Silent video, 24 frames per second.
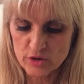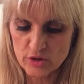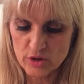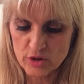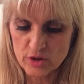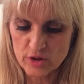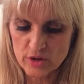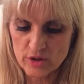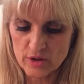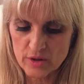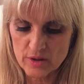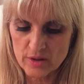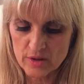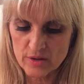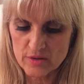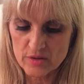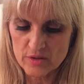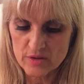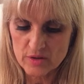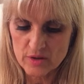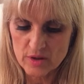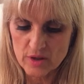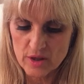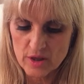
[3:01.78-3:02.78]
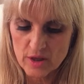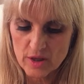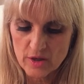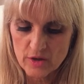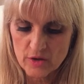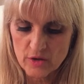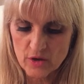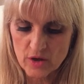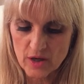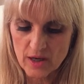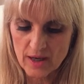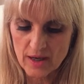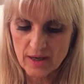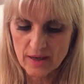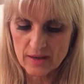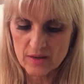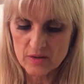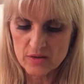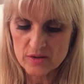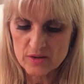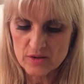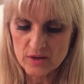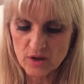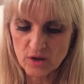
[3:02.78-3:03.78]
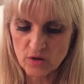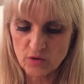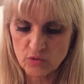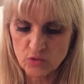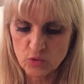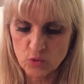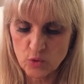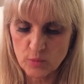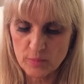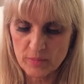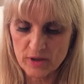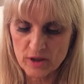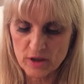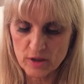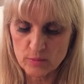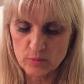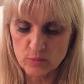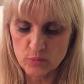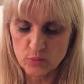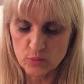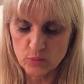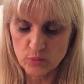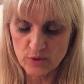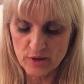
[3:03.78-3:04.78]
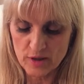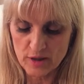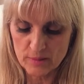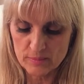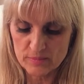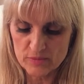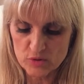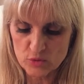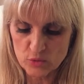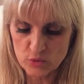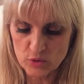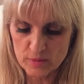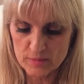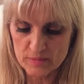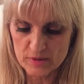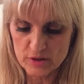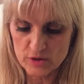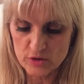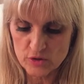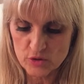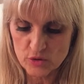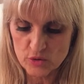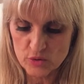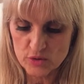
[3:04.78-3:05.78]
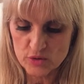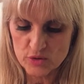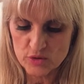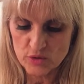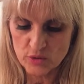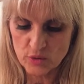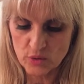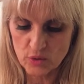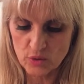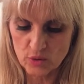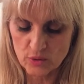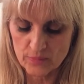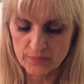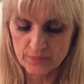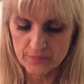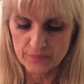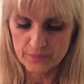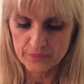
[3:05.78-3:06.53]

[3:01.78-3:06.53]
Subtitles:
occurs, your higher self will be reabsorbed into your soul.